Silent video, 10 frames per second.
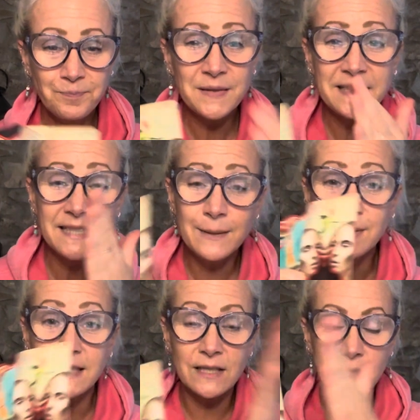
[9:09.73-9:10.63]
Seems
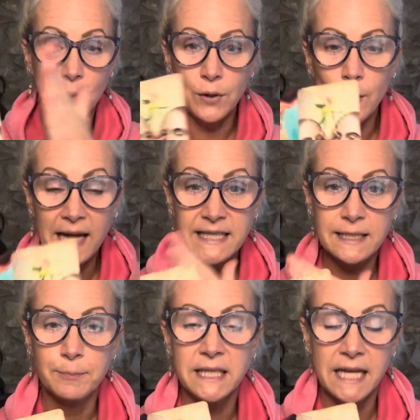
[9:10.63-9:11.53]
as though you had
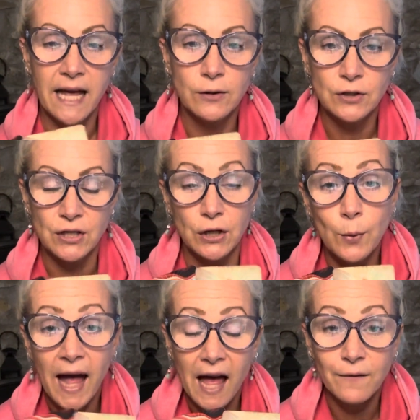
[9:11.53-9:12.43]
split energy. You
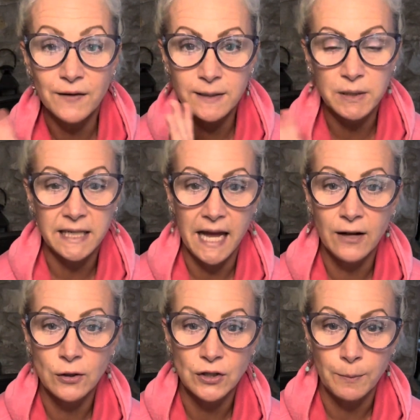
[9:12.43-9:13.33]
have split
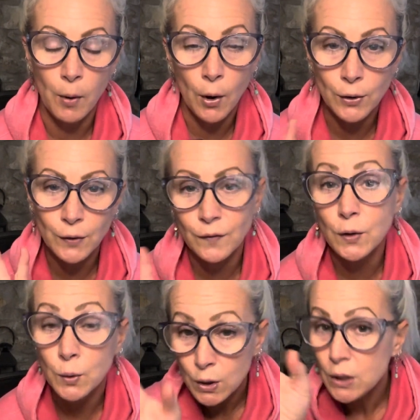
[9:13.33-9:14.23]
energy. Part of
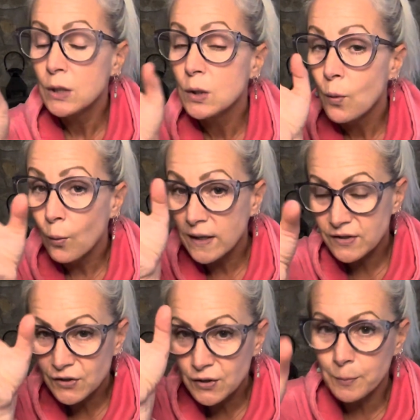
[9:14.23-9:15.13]
you
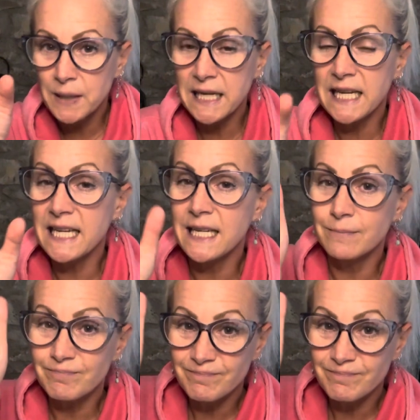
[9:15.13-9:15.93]
wants to be